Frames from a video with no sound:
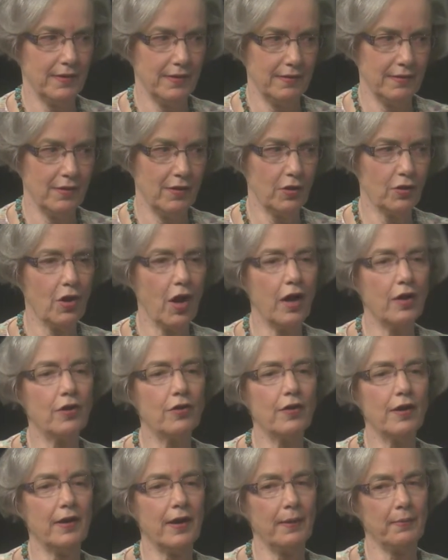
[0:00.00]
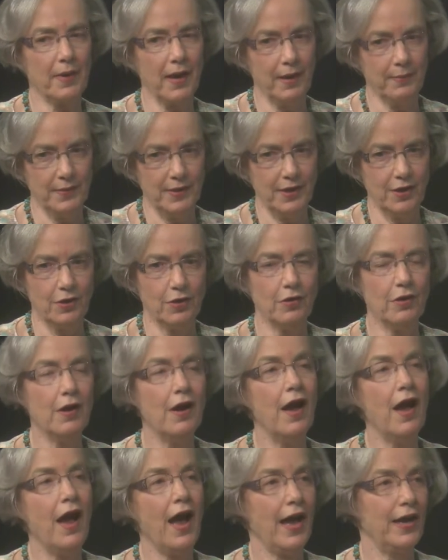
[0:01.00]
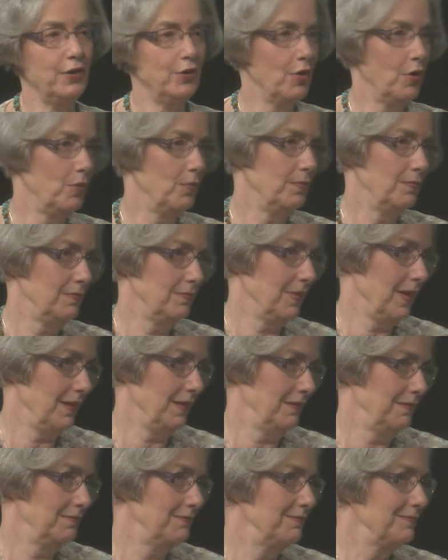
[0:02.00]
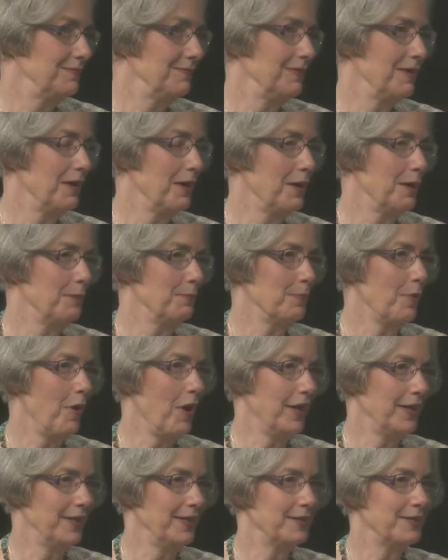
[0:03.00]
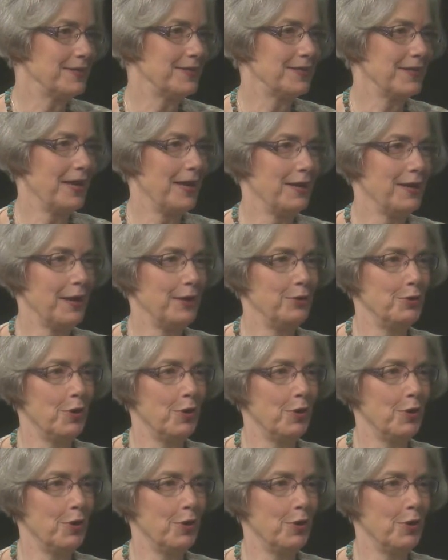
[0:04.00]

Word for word: the longer I, am here, I know my um, audience, and I mm-hmm.